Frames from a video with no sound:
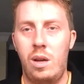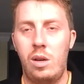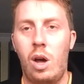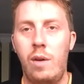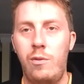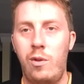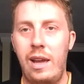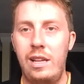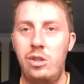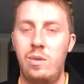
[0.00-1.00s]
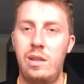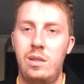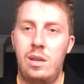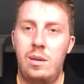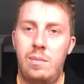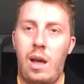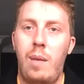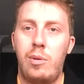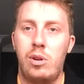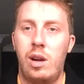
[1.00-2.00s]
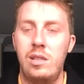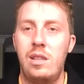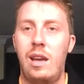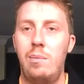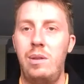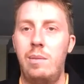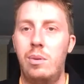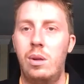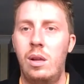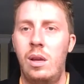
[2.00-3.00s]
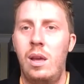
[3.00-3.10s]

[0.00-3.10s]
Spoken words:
a golf range with some upper crust type people,